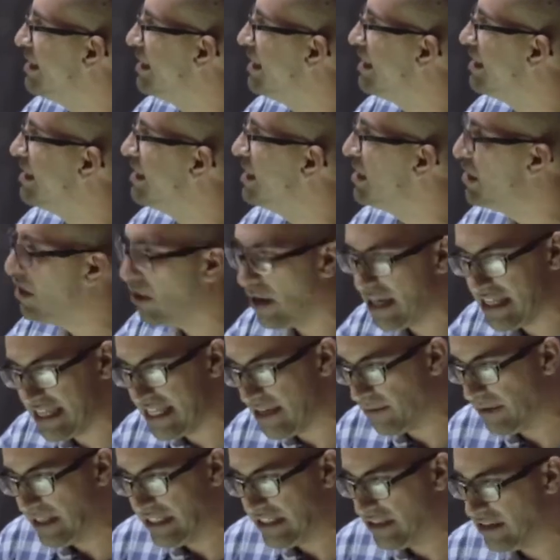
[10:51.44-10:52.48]
says, you know, I
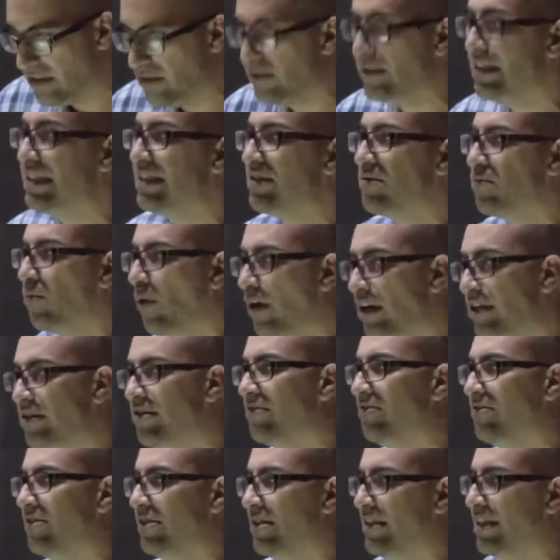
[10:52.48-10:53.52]
think what you're doing is
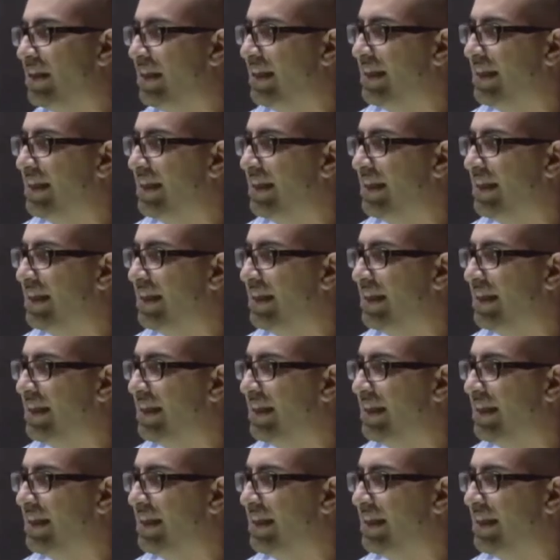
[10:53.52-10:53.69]
wonderful.